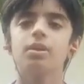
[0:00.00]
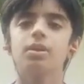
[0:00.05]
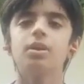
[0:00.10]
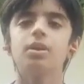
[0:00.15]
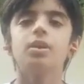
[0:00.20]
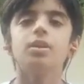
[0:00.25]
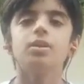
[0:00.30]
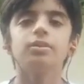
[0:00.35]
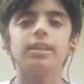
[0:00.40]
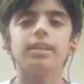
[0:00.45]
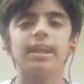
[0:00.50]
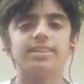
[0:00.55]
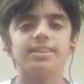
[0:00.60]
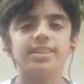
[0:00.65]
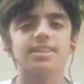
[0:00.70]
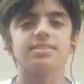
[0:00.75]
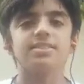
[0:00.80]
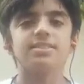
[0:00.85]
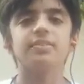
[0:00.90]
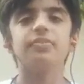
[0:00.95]

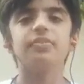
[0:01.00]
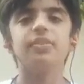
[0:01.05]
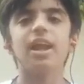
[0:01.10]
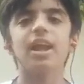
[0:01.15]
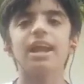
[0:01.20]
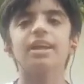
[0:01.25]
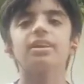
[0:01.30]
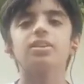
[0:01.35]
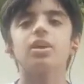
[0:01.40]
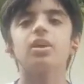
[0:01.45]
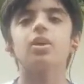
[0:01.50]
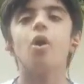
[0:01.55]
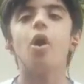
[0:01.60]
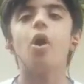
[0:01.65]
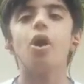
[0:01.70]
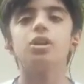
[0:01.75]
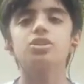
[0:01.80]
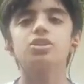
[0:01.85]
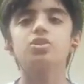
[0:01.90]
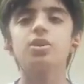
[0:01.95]
Digestive tract
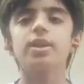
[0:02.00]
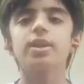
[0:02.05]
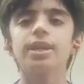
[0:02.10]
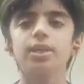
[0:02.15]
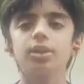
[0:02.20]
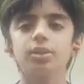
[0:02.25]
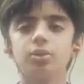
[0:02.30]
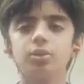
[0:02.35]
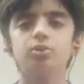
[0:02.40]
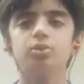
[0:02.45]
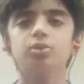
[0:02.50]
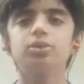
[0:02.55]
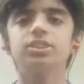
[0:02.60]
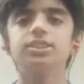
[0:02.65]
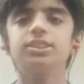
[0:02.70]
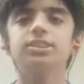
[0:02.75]
also includes